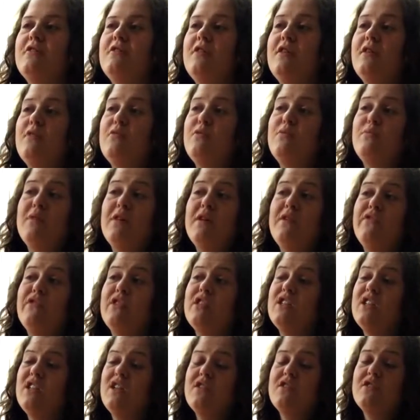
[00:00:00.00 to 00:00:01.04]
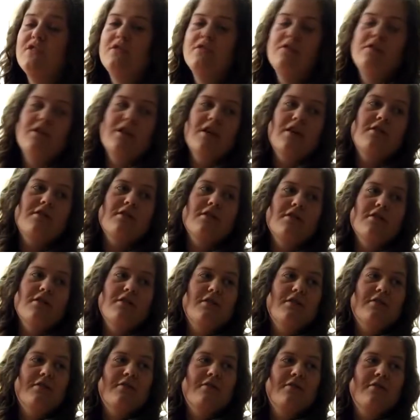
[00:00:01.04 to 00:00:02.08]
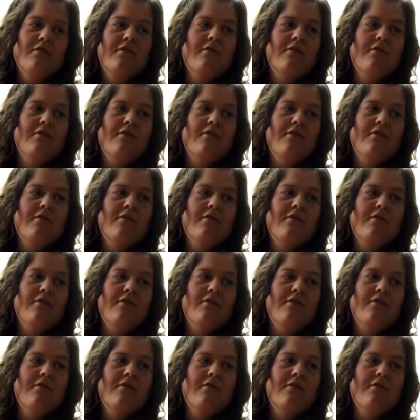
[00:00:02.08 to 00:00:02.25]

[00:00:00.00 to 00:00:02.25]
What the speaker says: they would play for the dinners, the dances,